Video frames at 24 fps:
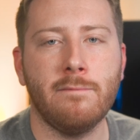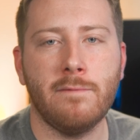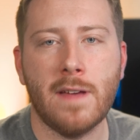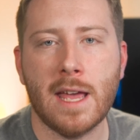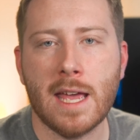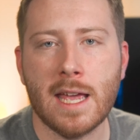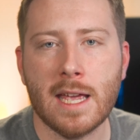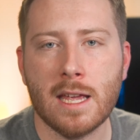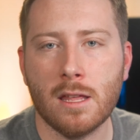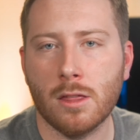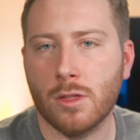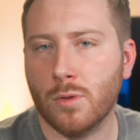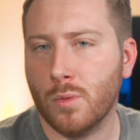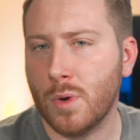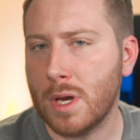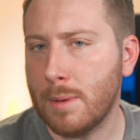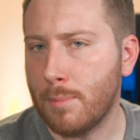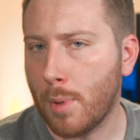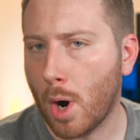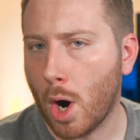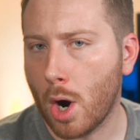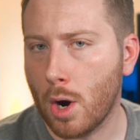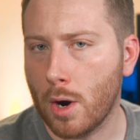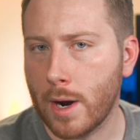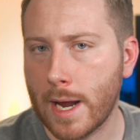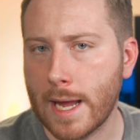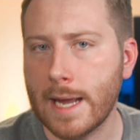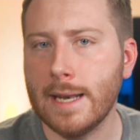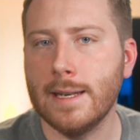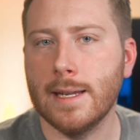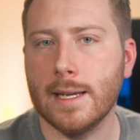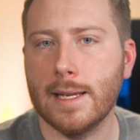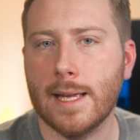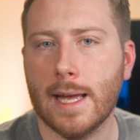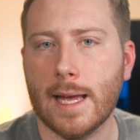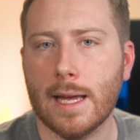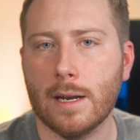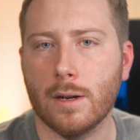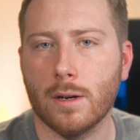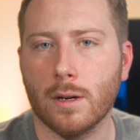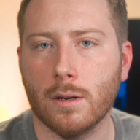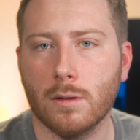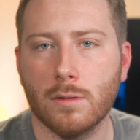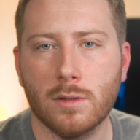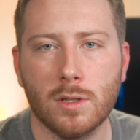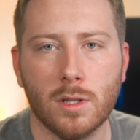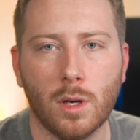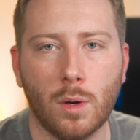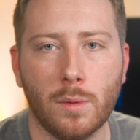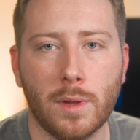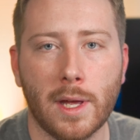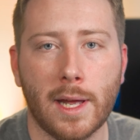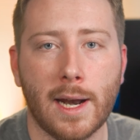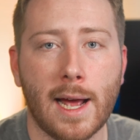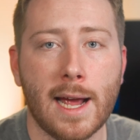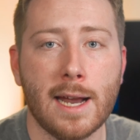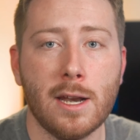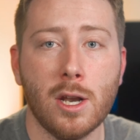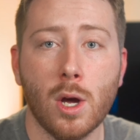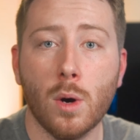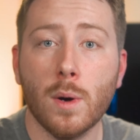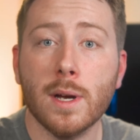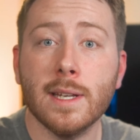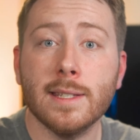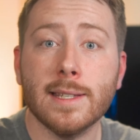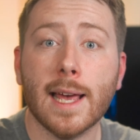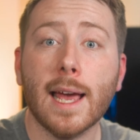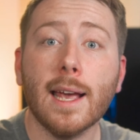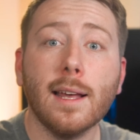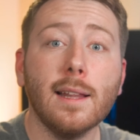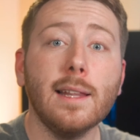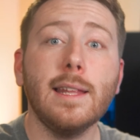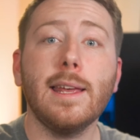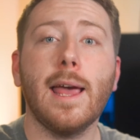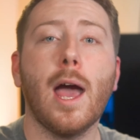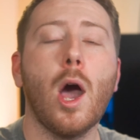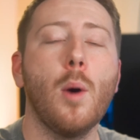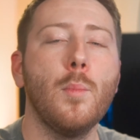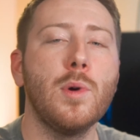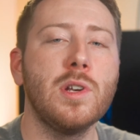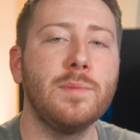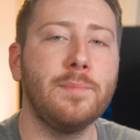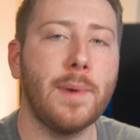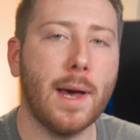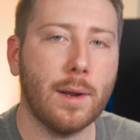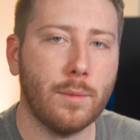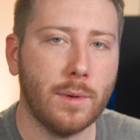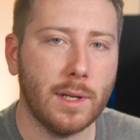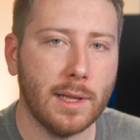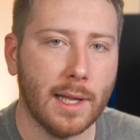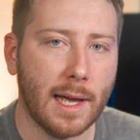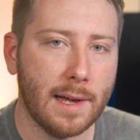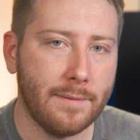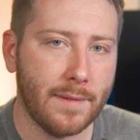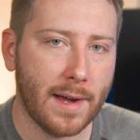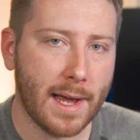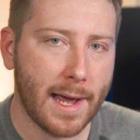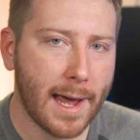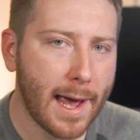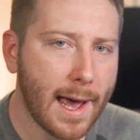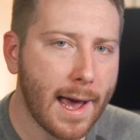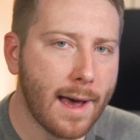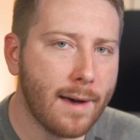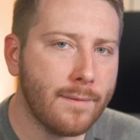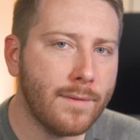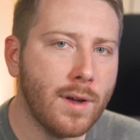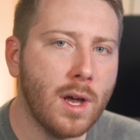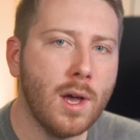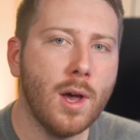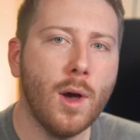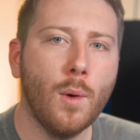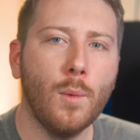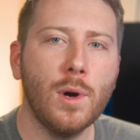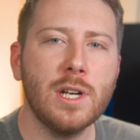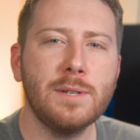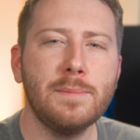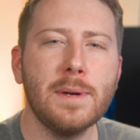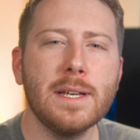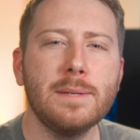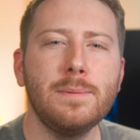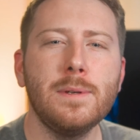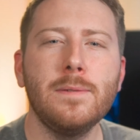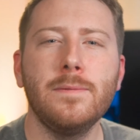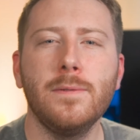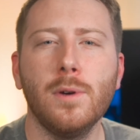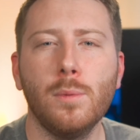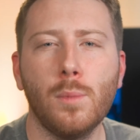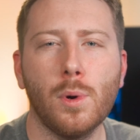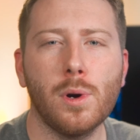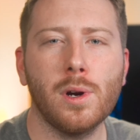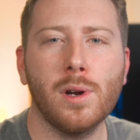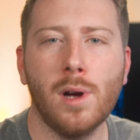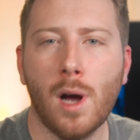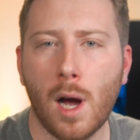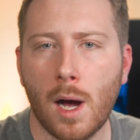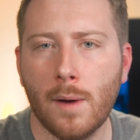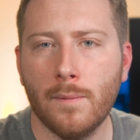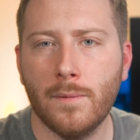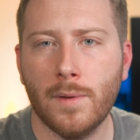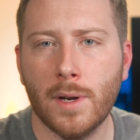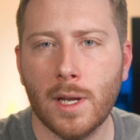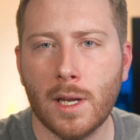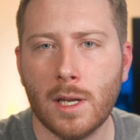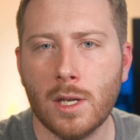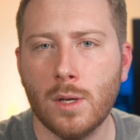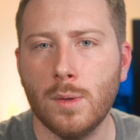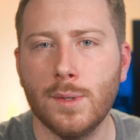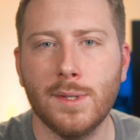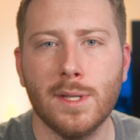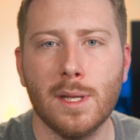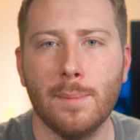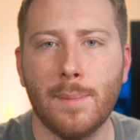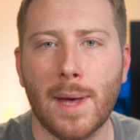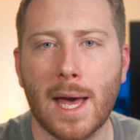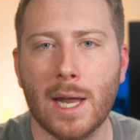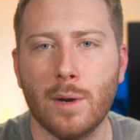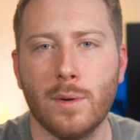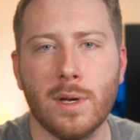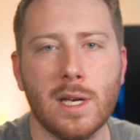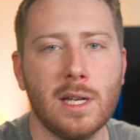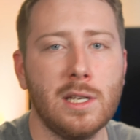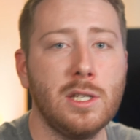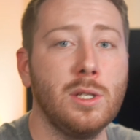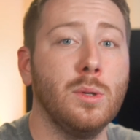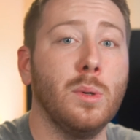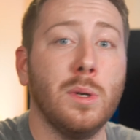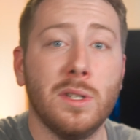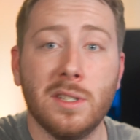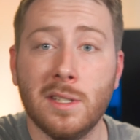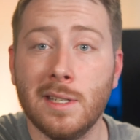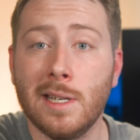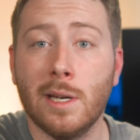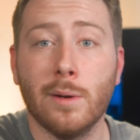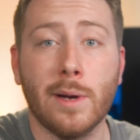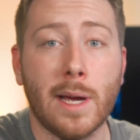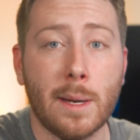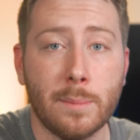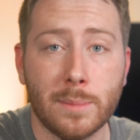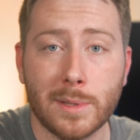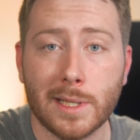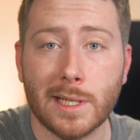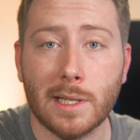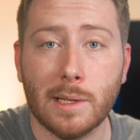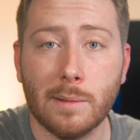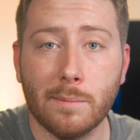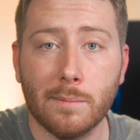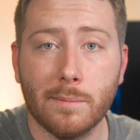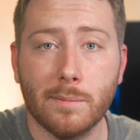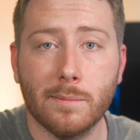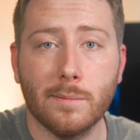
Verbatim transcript: vague three bar indicator so that I know exactly how much battery life I have, which makes me feel more confident using the battery until it's near empty.